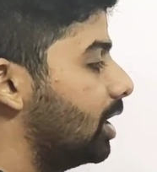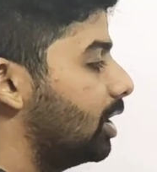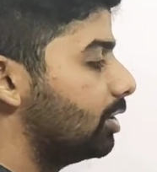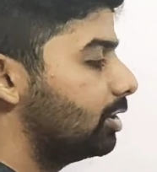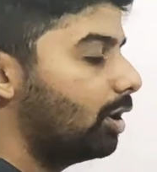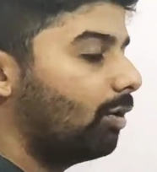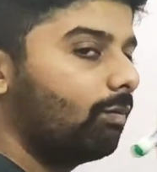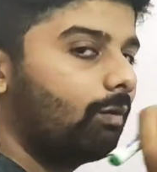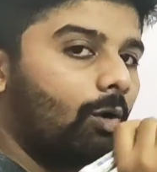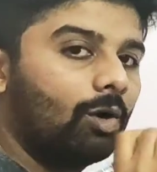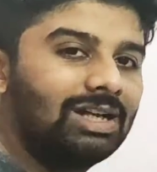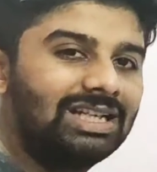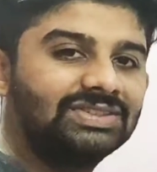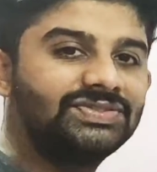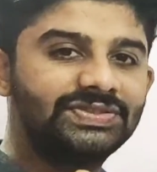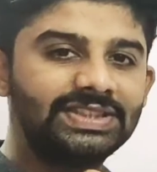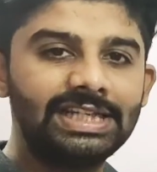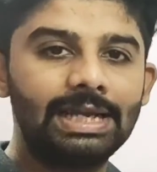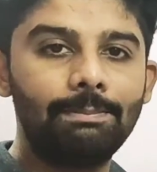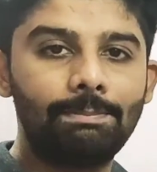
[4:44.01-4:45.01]
Now what does
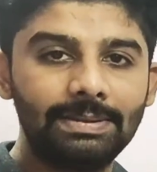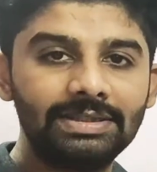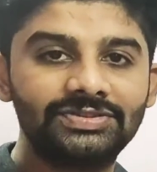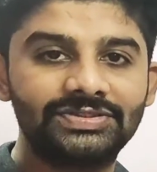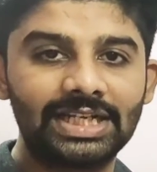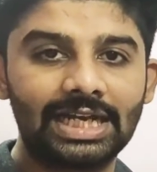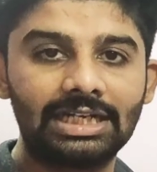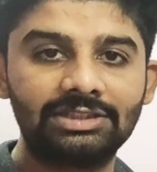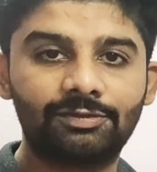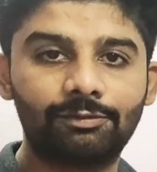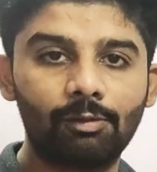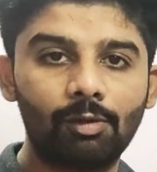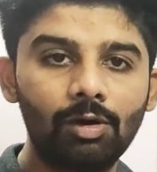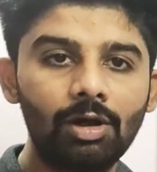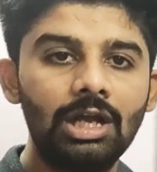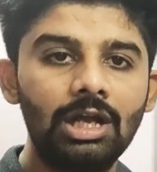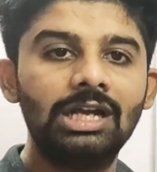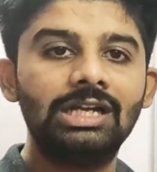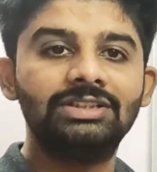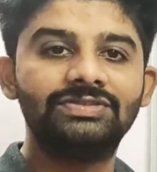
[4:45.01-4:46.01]
CMP stand for?
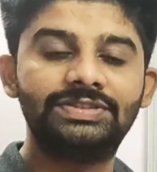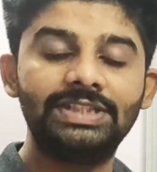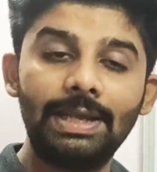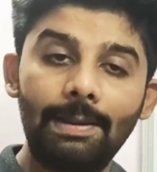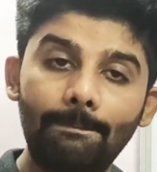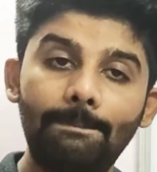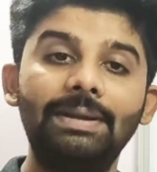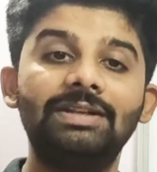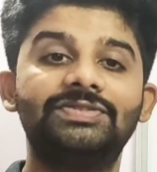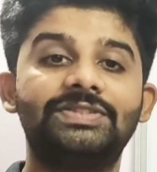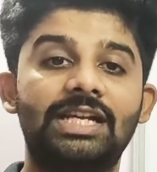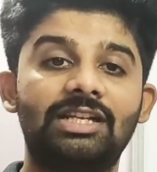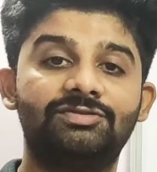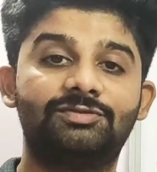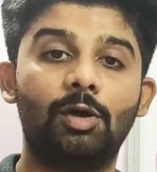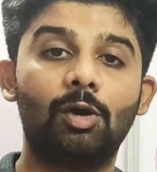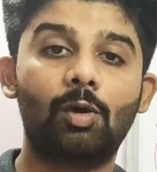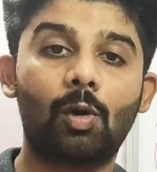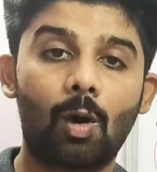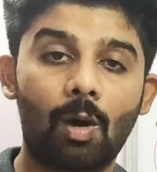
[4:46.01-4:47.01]
CMP stands
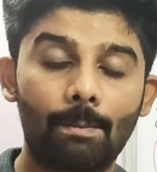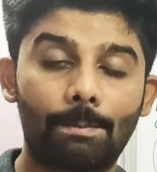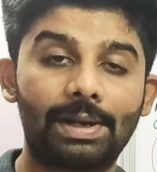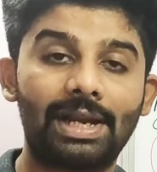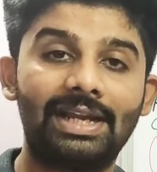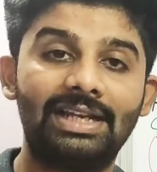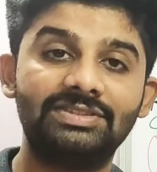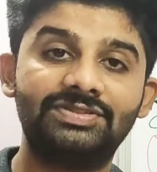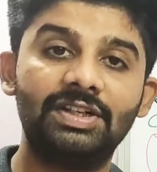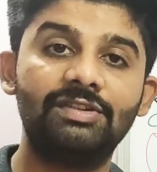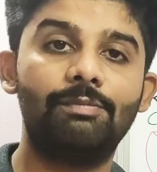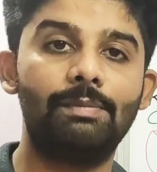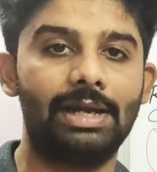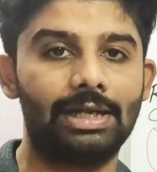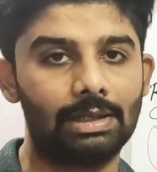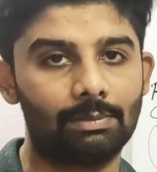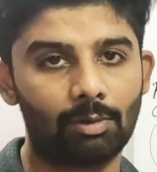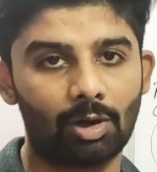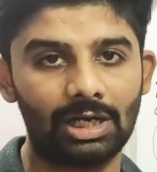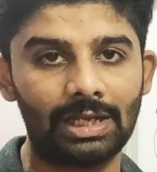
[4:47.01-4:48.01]
for Comprehensive
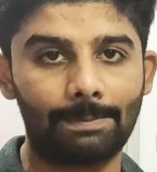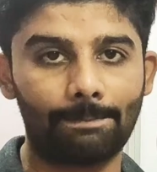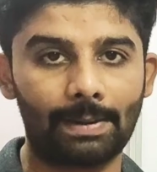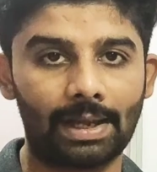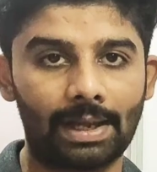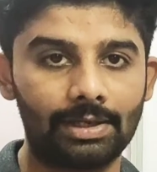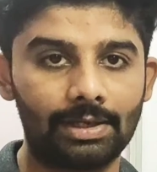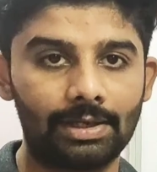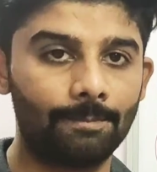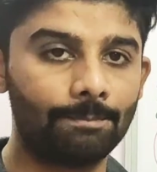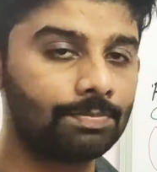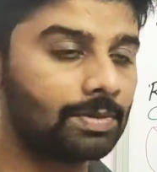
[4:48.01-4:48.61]
Metabolic Panel.